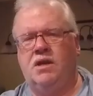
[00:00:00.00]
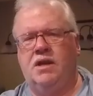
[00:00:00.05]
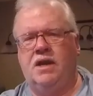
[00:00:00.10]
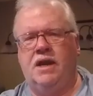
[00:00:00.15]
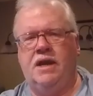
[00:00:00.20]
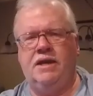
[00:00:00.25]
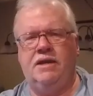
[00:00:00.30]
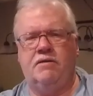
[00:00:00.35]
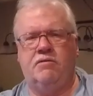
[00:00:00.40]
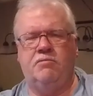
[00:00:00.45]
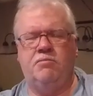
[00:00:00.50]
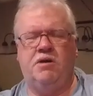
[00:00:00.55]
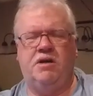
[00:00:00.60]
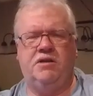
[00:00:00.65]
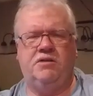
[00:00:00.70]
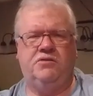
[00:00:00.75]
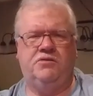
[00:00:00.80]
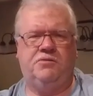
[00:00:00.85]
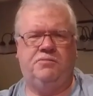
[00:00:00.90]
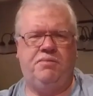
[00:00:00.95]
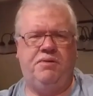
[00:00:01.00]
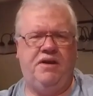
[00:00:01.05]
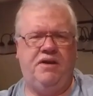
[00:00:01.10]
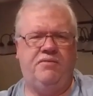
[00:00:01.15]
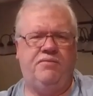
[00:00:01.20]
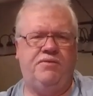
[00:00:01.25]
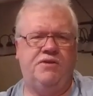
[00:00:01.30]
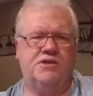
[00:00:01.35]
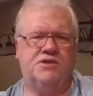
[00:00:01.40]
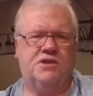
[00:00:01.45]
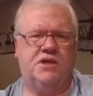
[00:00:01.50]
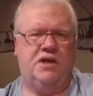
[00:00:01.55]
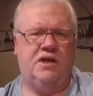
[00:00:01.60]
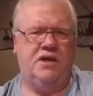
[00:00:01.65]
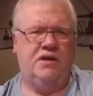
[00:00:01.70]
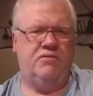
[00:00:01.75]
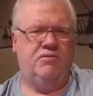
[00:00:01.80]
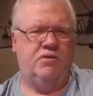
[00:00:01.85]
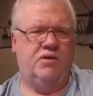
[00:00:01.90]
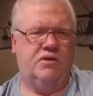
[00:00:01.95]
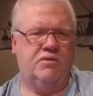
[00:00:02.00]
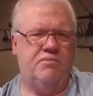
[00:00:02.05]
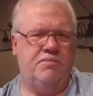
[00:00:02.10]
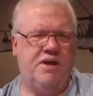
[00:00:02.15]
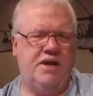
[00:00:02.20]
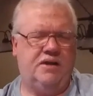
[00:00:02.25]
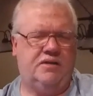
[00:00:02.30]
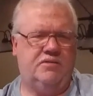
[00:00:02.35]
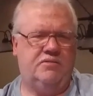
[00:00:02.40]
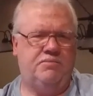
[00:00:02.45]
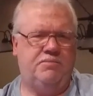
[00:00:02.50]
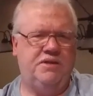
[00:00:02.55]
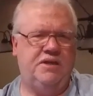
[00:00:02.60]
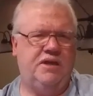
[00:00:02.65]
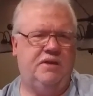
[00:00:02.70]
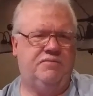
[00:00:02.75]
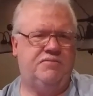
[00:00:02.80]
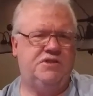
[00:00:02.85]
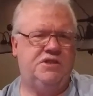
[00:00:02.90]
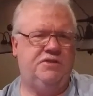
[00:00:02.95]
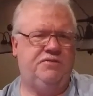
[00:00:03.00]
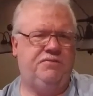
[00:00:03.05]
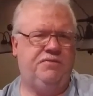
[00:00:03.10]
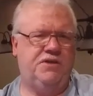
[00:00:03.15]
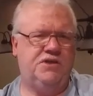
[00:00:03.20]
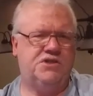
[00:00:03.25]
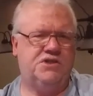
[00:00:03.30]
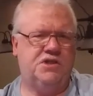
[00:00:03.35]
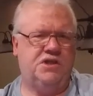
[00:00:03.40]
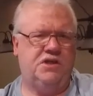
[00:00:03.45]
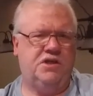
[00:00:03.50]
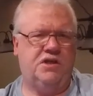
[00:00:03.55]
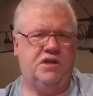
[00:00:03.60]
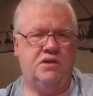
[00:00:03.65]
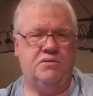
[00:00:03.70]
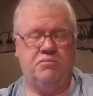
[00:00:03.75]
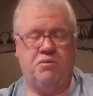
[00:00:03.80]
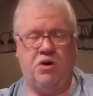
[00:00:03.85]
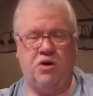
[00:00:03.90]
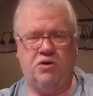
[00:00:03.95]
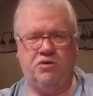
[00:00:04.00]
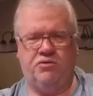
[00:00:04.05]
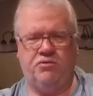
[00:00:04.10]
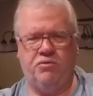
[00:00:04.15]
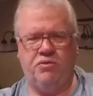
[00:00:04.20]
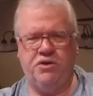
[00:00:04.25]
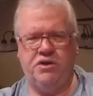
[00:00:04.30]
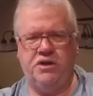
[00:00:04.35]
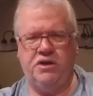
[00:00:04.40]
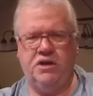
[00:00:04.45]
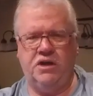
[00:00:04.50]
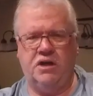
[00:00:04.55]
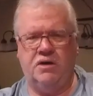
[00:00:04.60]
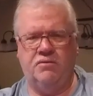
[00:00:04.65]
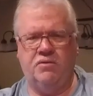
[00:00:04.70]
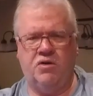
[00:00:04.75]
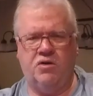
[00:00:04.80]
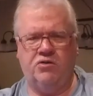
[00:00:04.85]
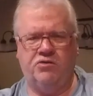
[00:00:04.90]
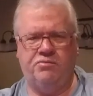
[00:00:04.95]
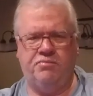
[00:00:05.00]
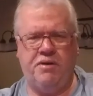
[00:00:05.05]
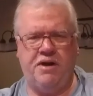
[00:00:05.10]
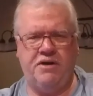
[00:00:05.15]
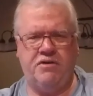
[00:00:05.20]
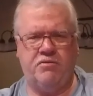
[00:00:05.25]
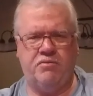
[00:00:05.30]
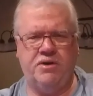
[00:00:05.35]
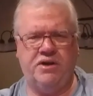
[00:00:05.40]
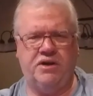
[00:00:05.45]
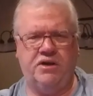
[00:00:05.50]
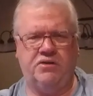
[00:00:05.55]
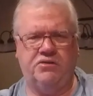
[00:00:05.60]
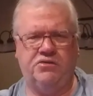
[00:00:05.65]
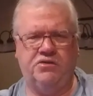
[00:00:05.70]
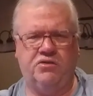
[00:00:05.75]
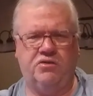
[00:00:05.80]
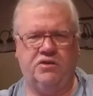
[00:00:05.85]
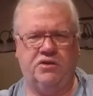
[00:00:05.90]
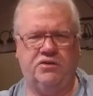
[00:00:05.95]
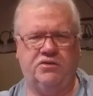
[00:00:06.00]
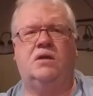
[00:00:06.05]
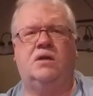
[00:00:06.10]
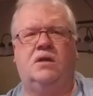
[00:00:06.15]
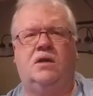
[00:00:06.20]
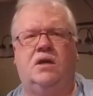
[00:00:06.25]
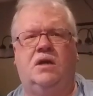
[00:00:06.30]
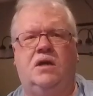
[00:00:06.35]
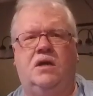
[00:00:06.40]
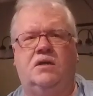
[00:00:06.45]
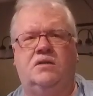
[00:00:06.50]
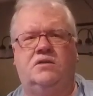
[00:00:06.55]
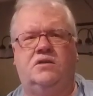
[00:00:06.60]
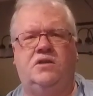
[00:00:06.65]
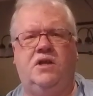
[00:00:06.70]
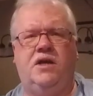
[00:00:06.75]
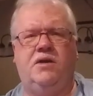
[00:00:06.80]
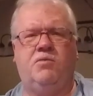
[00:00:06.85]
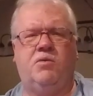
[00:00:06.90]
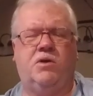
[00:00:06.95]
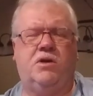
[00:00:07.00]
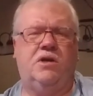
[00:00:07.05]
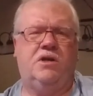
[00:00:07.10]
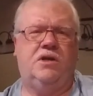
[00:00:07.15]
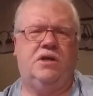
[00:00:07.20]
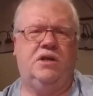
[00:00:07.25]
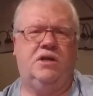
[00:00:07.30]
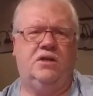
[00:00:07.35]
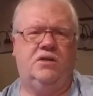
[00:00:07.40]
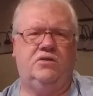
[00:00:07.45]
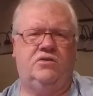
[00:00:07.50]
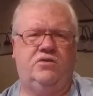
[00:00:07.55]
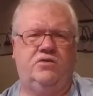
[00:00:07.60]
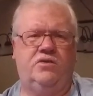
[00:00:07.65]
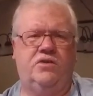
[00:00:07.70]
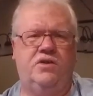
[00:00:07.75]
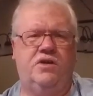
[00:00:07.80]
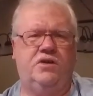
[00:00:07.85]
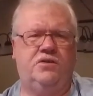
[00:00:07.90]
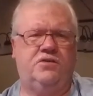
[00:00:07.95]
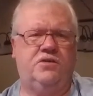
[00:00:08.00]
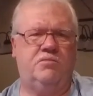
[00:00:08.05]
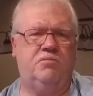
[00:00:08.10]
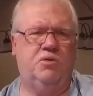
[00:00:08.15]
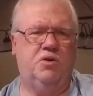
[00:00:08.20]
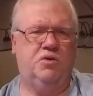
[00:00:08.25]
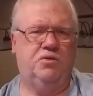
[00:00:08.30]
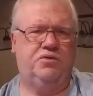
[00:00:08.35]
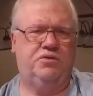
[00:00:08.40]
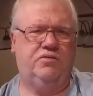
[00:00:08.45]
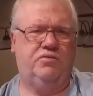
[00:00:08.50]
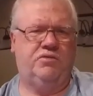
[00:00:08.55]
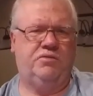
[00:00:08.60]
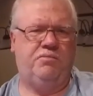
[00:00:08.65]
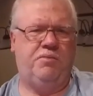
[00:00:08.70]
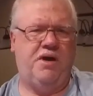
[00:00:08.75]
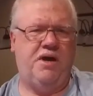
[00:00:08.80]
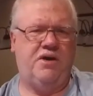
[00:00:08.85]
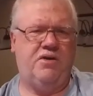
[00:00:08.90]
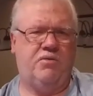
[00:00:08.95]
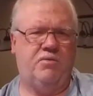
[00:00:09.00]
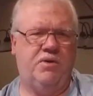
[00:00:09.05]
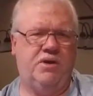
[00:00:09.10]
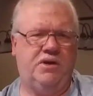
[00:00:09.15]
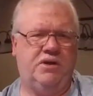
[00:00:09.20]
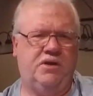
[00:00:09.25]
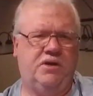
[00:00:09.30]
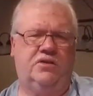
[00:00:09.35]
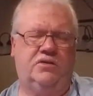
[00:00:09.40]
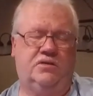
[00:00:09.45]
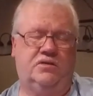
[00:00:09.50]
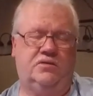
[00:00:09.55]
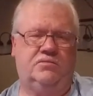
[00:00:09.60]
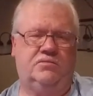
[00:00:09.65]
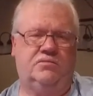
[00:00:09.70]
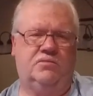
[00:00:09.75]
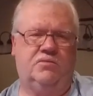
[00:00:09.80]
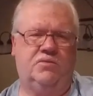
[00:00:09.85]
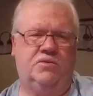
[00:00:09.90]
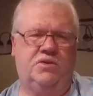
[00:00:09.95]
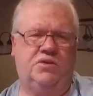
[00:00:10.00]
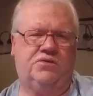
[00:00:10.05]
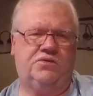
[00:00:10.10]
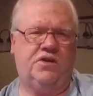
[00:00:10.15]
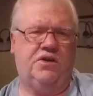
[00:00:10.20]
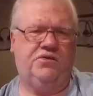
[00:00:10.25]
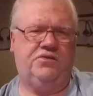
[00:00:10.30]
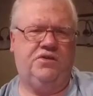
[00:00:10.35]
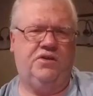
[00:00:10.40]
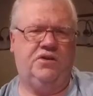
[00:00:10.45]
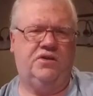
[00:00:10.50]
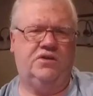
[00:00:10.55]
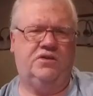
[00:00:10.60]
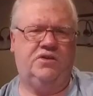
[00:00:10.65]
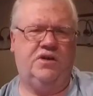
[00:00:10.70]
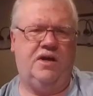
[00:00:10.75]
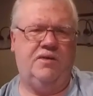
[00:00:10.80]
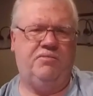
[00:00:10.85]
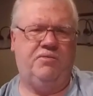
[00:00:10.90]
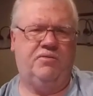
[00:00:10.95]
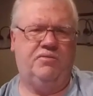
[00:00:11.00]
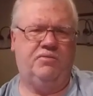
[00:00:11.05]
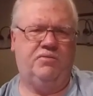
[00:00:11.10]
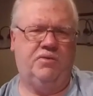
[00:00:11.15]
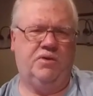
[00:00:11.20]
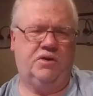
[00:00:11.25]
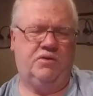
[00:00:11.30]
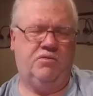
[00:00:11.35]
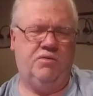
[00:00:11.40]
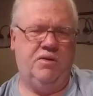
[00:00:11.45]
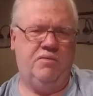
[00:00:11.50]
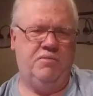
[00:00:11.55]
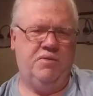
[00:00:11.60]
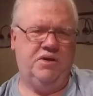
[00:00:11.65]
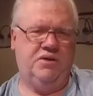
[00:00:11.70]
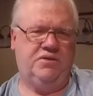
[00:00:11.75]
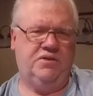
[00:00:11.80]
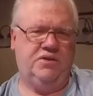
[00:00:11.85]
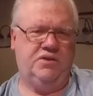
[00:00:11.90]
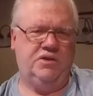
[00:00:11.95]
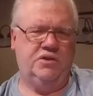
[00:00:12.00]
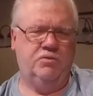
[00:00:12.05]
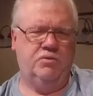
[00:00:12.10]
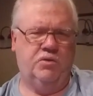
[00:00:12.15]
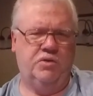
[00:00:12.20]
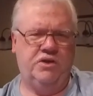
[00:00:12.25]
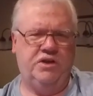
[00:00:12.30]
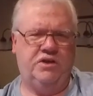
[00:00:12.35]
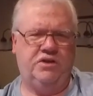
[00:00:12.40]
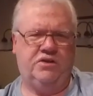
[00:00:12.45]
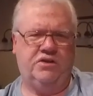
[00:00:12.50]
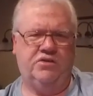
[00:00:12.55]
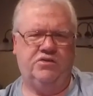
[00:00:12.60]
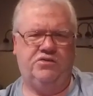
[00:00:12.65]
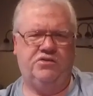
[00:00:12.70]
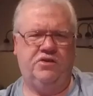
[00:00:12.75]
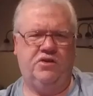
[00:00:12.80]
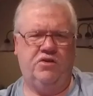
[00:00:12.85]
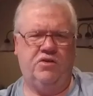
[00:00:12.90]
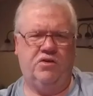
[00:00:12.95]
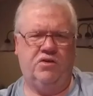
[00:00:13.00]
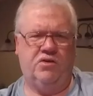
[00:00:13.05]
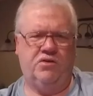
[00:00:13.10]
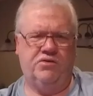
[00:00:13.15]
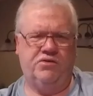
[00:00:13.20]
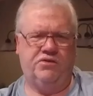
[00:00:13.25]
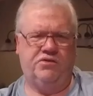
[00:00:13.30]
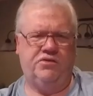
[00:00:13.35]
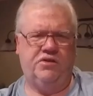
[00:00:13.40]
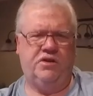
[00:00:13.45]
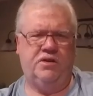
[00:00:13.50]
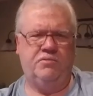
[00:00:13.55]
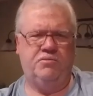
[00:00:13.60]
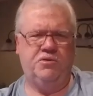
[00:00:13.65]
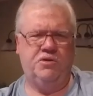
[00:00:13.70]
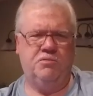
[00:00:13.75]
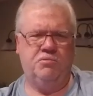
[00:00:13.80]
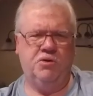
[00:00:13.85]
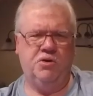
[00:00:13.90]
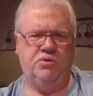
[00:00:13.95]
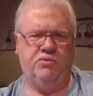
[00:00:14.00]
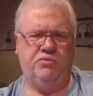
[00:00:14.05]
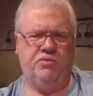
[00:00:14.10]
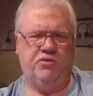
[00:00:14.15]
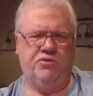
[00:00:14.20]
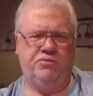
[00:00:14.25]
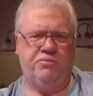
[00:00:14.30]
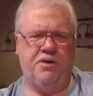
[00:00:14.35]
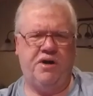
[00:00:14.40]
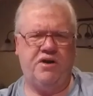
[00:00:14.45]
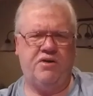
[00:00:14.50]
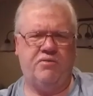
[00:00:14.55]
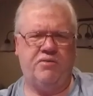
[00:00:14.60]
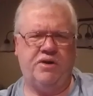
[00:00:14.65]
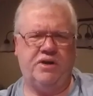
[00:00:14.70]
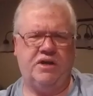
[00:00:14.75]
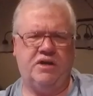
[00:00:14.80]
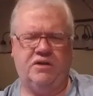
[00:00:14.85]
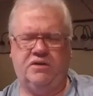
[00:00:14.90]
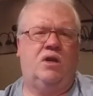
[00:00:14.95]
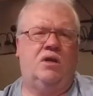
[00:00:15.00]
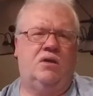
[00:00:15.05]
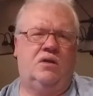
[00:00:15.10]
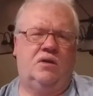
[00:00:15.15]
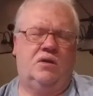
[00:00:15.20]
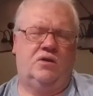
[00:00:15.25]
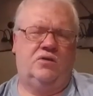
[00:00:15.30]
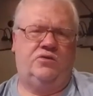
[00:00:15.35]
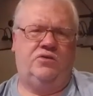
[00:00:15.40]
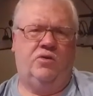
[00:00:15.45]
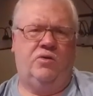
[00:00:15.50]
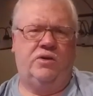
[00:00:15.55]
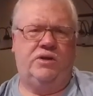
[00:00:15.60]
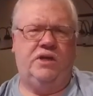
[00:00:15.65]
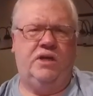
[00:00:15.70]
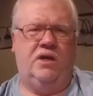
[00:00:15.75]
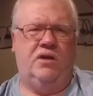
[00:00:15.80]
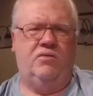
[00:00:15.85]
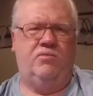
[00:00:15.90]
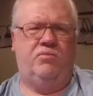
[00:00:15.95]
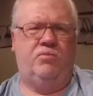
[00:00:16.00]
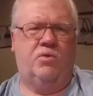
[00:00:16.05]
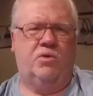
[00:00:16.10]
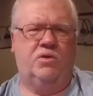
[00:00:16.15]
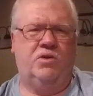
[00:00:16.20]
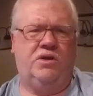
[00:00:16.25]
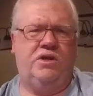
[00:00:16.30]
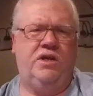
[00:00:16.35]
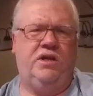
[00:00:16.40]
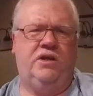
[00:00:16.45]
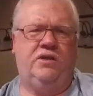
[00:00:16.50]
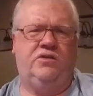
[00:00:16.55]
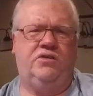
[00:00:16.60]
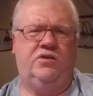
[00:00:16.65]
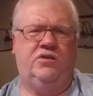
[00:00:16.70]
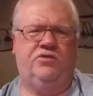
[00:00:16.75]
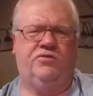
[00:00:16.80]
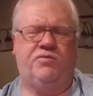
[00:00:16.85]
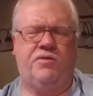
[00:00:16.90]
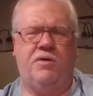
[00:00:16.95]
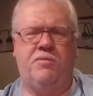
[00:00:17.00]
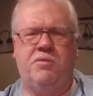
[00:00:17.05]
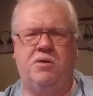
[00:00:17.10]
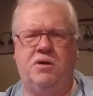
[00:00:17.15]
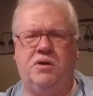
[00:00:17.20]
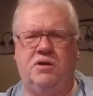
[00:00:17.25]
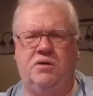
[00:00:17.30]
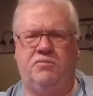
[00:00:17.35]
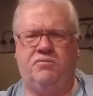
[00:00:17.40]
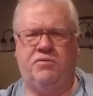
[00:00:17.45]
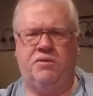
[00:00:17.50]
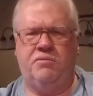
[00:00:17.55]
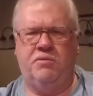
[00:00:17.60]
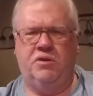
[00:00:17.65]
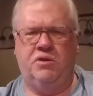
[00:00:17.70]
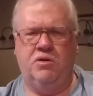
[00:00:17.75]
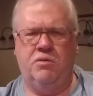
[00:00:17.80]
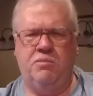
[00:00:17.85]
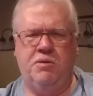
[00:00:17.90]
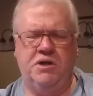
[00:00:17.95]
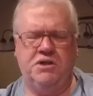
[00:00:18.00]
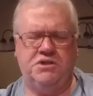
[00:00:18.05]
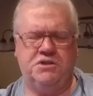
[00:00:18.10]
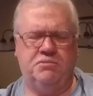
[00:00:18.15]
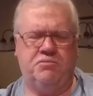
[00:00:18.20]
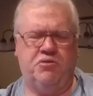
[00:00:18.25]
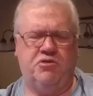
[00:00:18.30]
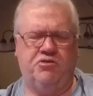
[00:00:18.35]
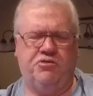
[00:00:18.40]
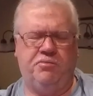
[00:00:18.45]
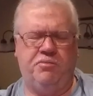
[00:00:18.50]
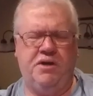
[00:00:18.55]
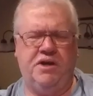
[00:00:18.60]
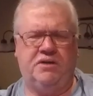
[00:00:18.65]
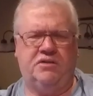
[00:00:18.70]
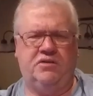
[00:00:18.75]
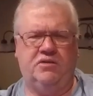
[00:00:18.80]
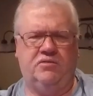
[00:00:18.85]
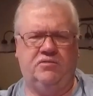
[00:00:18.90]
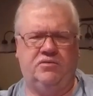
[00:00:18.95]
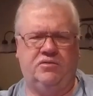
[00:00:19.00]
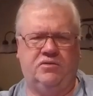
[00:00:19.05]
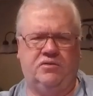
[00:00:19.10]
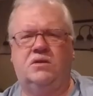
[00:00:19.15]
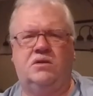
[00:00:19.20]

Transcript: Hey everybody, this is Panfish Guy and welcome back to PFG Fishing and part 3 of our spider rigging series. Today we're going to get into the nuts and bolts of spider rigging, discussing the type of equipment that you will need to consider to set up your boat for spider rigging. So again, we're looking at this from a low budget perspective.